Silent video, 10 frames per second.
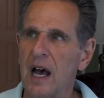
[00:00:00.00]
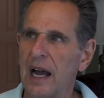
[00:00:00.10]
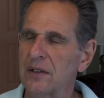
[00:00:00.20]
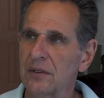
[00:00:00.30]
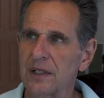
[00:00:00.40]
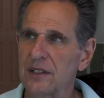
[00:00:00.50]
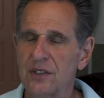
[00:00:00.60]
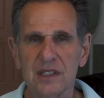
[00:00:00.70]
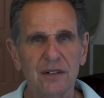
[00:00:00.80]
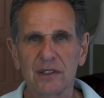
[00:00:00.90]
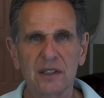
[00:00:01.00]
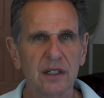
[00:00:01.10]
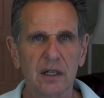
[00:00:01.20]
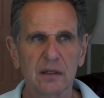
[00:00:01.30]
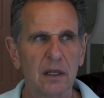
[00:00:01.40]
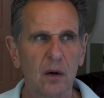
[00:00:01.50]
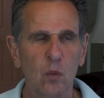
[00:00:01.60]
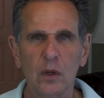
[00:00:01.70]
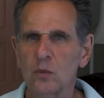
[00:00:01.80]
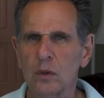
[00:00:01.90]
I don't think she's ever done a
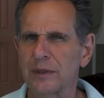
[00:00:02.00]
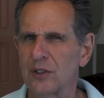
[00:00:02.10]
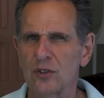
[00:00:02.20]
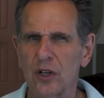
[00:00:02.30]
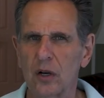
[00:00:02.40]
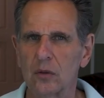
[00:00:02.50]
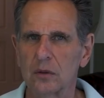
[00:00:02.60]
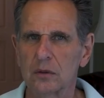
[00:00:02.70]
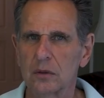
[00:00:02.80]
one-woman show